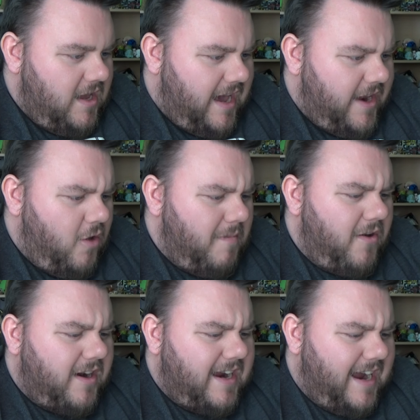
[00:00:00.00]
I know
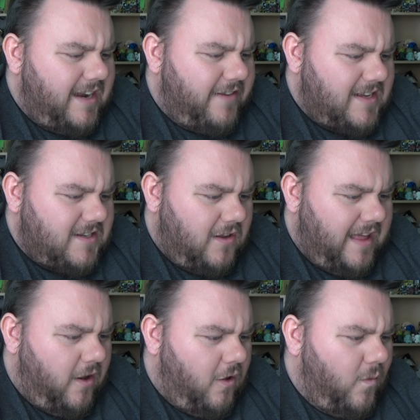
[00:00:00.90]
America kind of has got
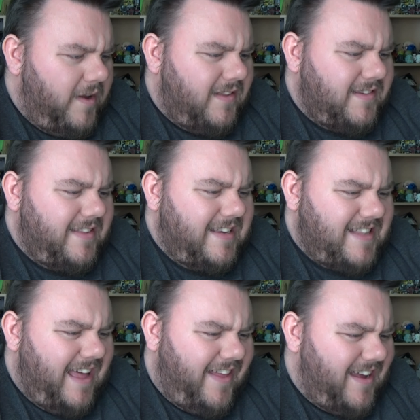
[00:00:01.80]
like Hot Wheels and things
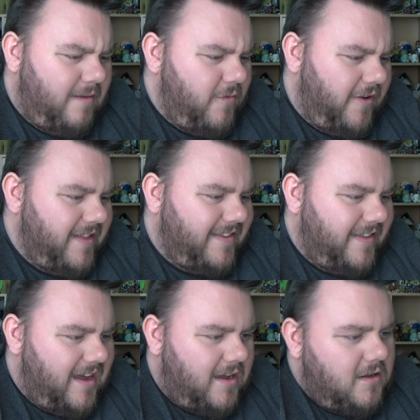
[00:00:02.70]
like that. I'm not into
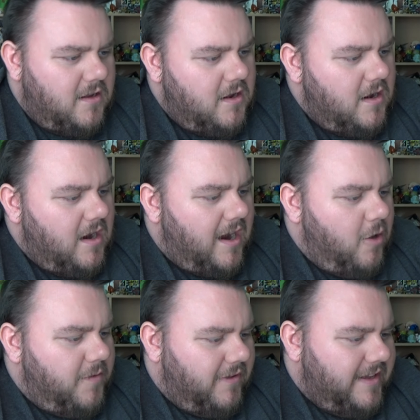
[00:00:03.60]
that. I
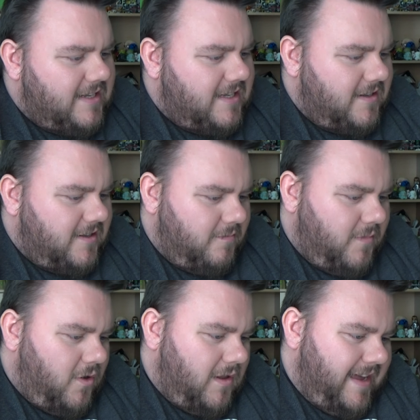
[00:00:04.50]
hope they release some
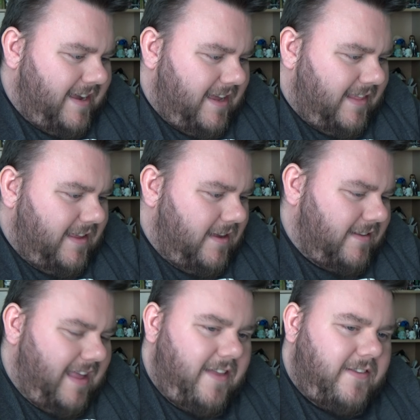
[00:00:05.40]
more like Elite,
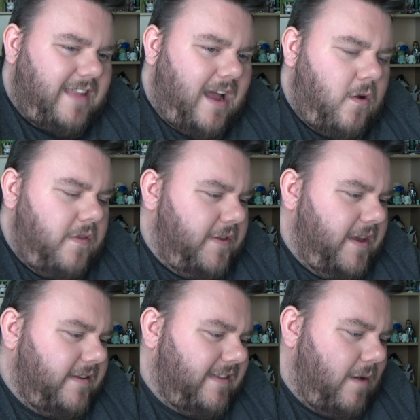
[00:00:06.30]
like
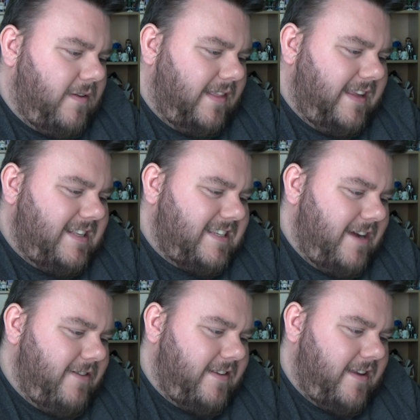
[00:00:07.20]
the Star Wars Elite
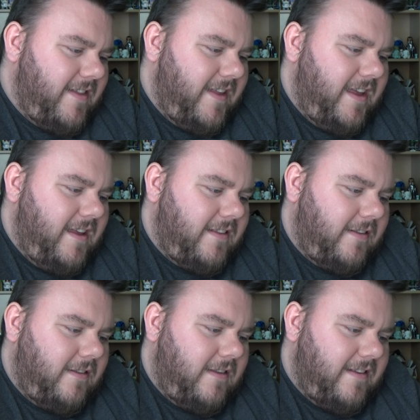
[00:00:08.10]
series at the
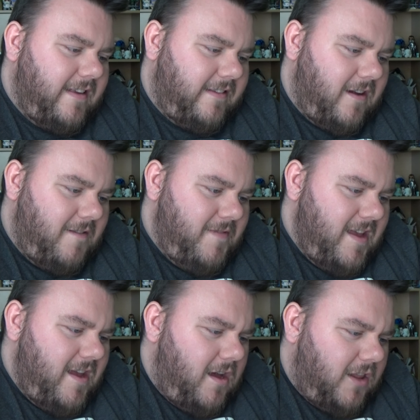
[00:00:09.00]
Disney Store.
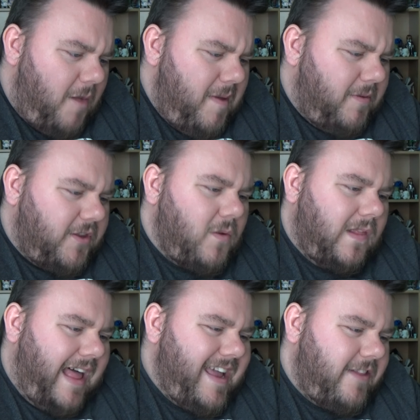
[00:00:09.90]
A lot of people don't
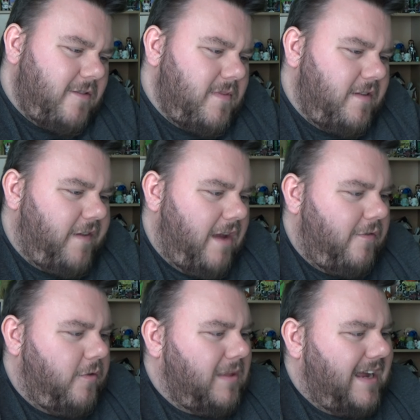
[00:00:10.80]
like them in favour
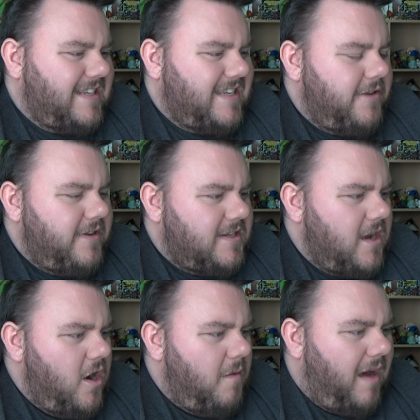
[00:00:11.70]
of the Black Series,
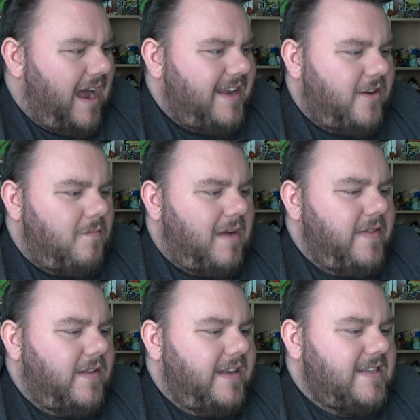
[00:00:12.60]
but I don't
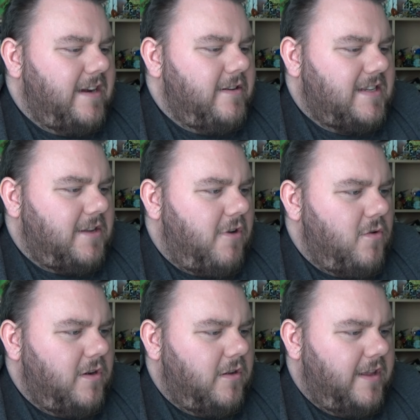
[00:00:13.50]
mind the Elite series as their
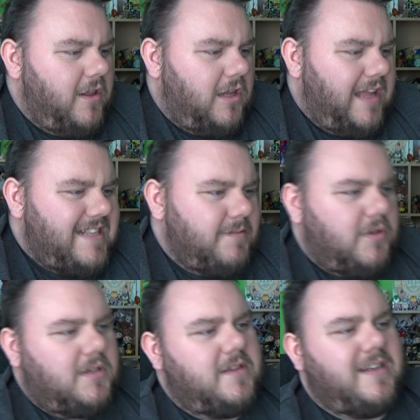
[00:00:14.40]
own little
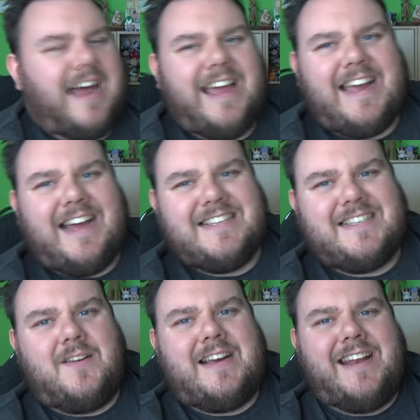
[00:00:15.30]
collectibles and the diecasts.
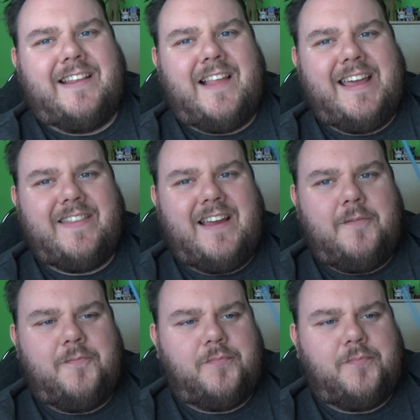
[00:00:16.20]
So I kind of like that.